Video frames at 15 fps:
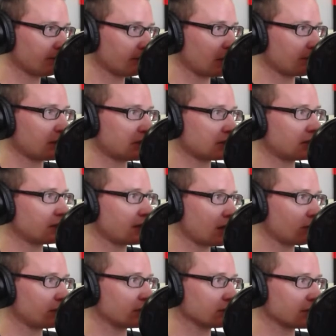Admittedly, that
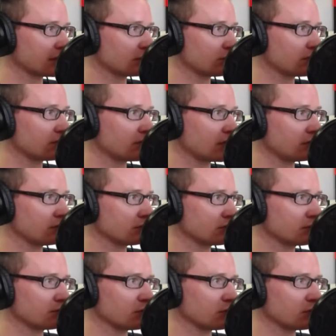only goes out to internet users,